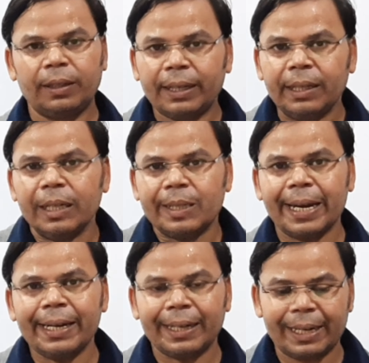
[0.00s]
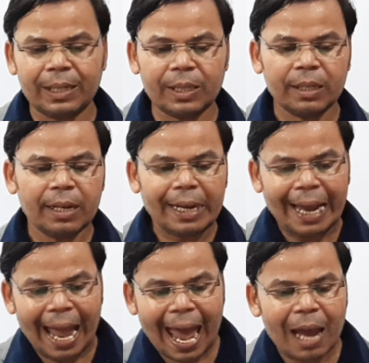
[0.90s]
In this sentence,
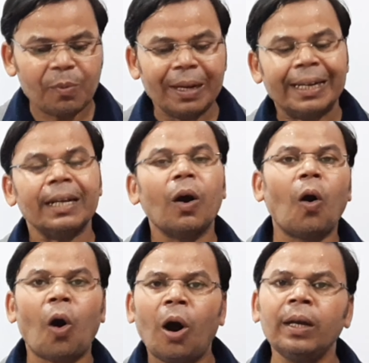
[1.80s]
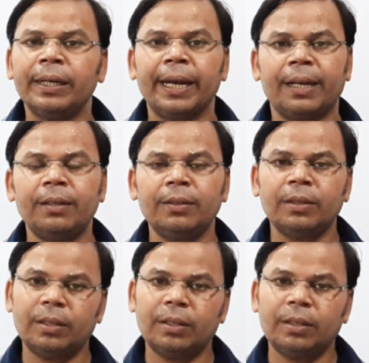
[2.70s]
heavily all day